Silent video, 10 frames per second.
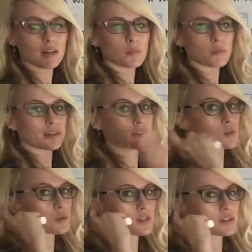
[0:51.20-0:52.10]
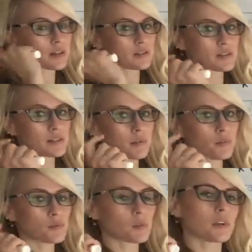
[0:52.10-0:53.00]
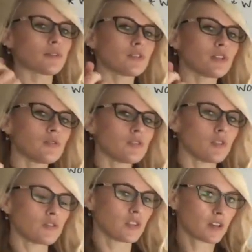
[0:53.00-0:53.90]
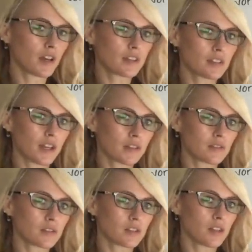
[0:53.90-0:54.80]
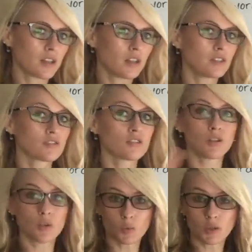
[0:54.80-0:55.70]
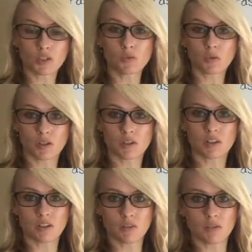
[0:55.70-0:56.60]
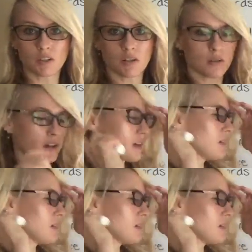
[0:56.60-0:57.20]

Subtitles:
because the words sound the same. So what you have to use is use the context to know which word they're using, okay?